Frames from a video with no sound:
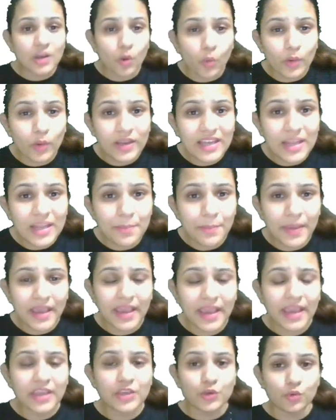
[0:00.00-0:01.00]
only
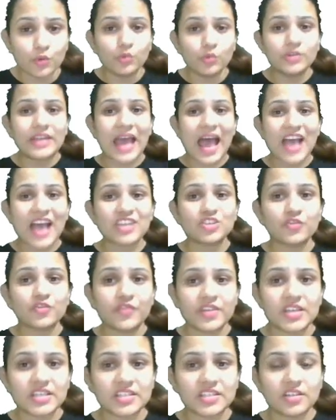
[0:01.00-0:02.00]
pay you dash to
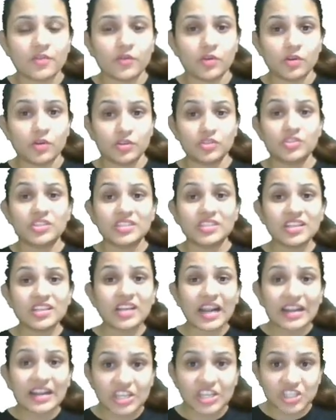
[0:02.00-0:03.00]
finish the work. So it's a
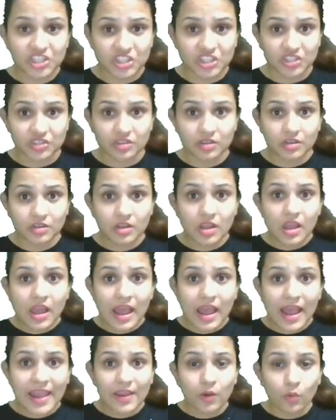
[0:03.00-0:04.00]
condition.
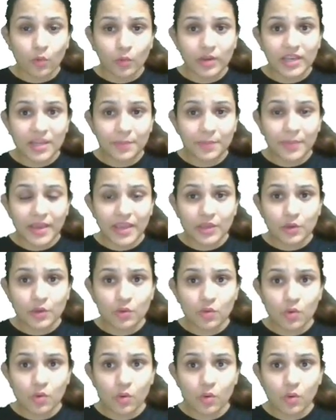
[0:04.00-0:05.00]
I only pay
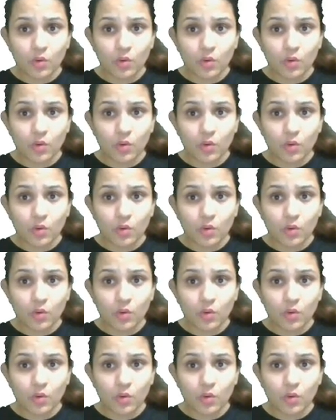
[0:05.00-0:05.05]
you